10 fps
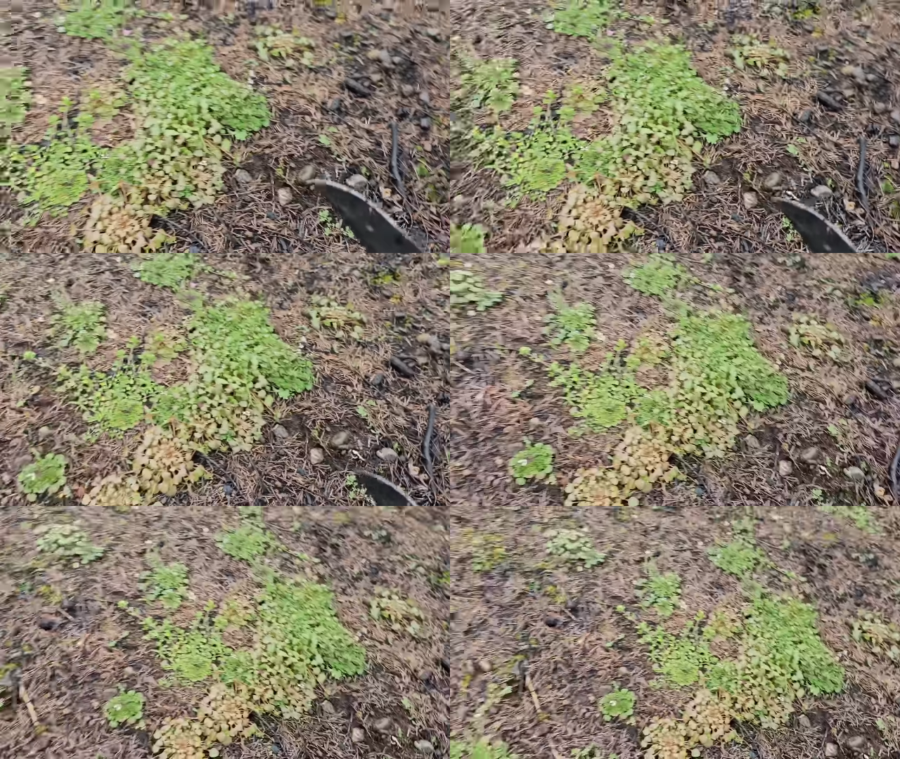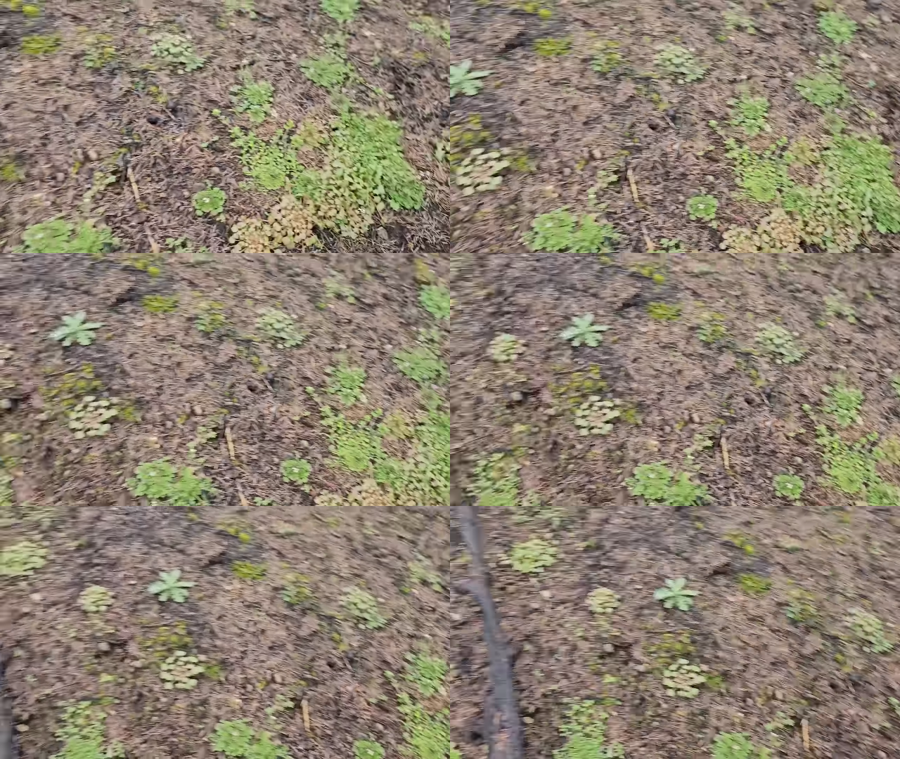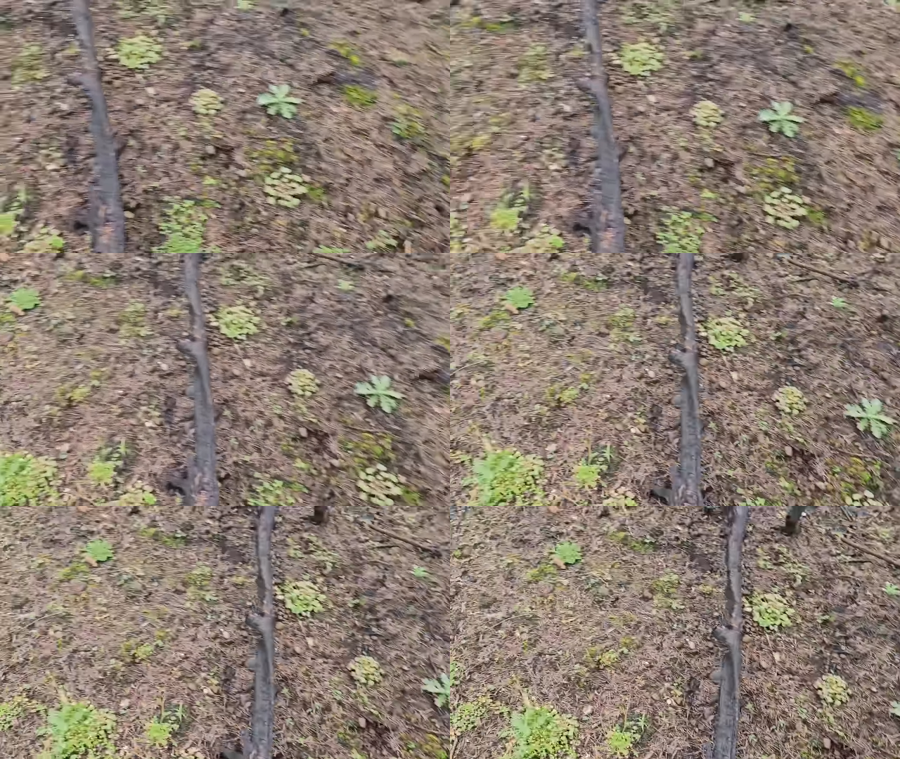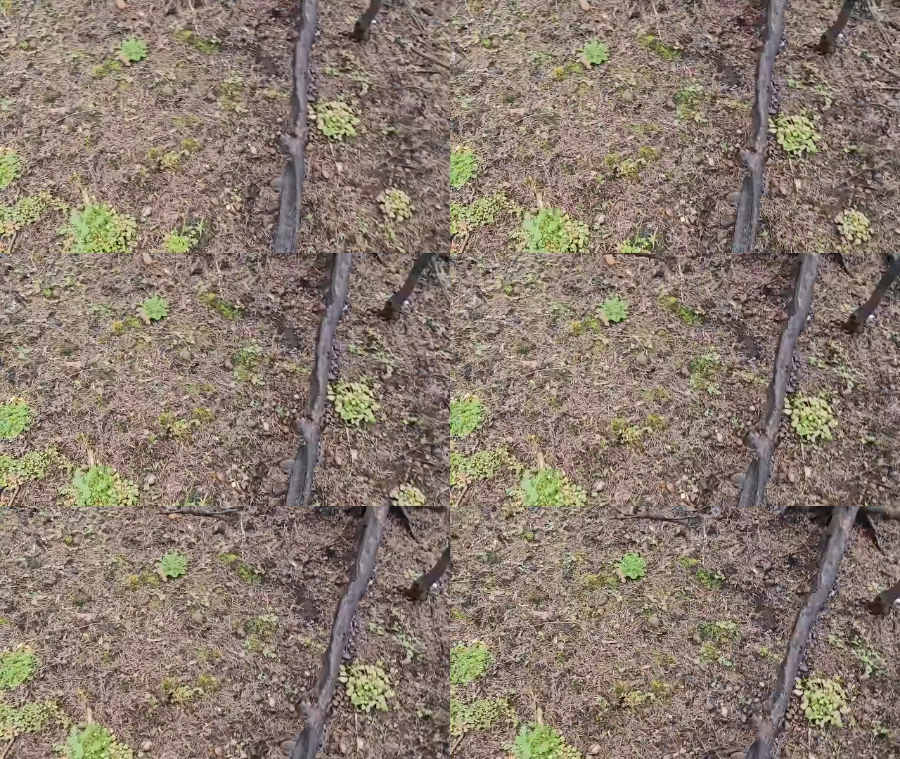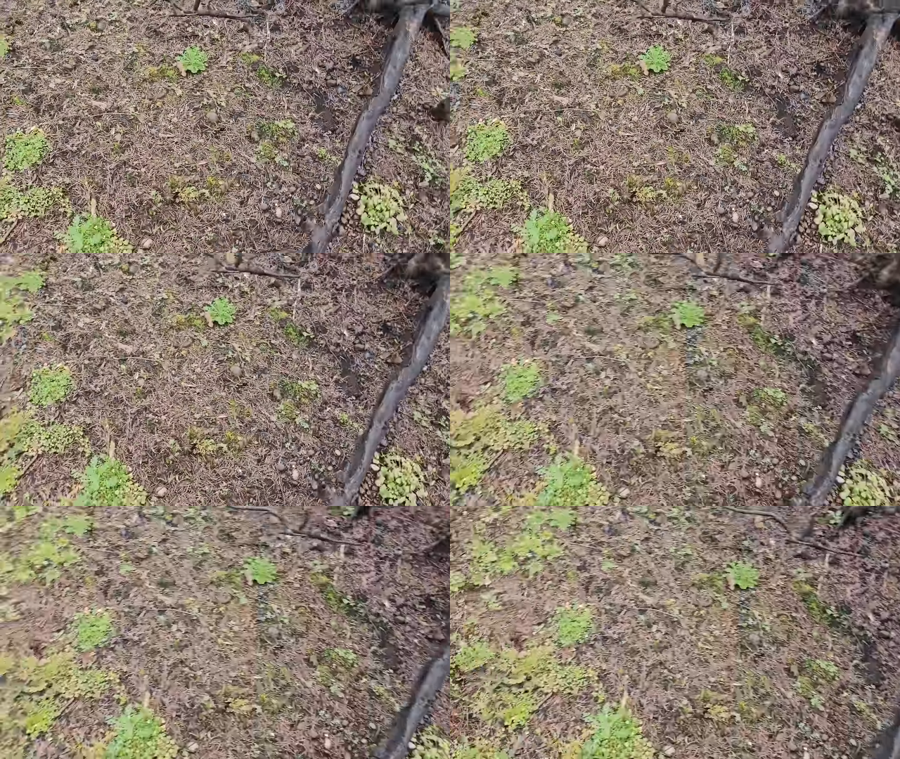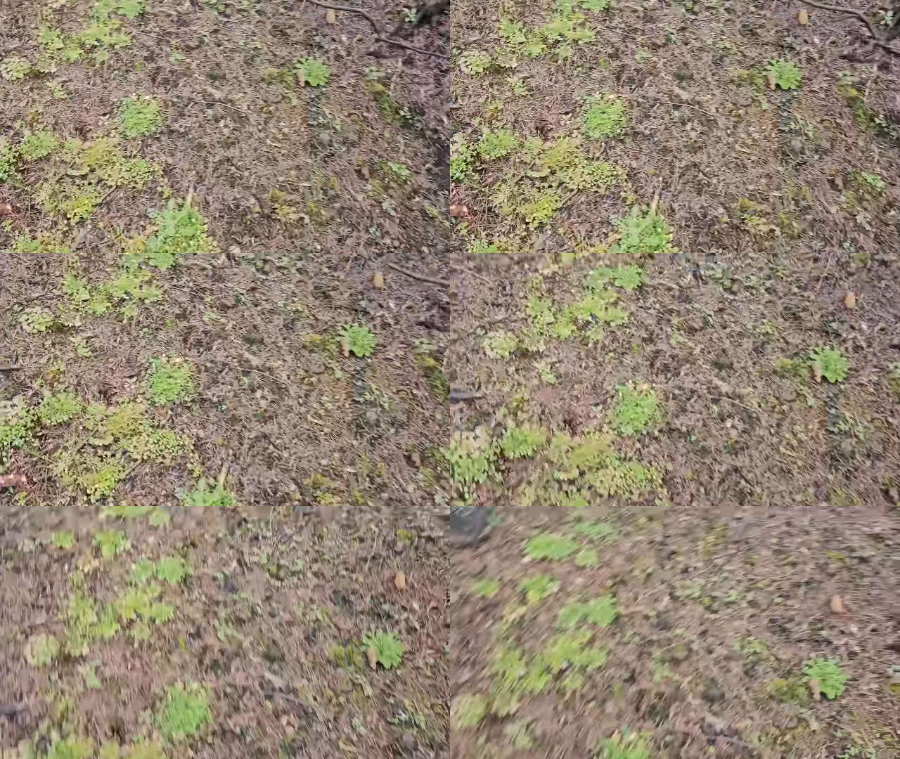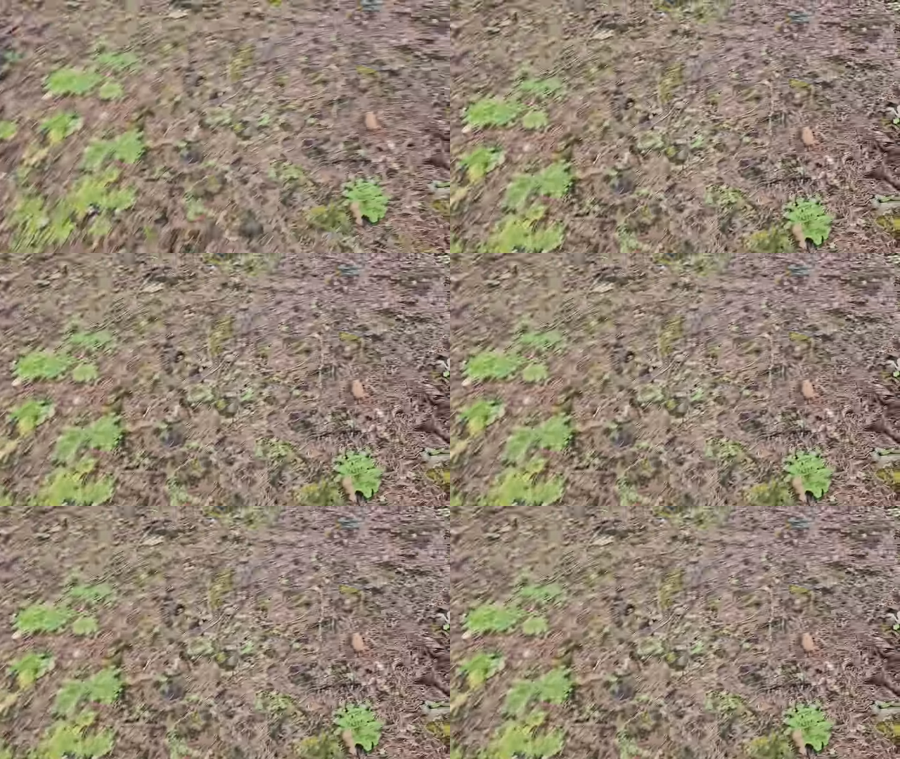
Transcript: (no speaker visible)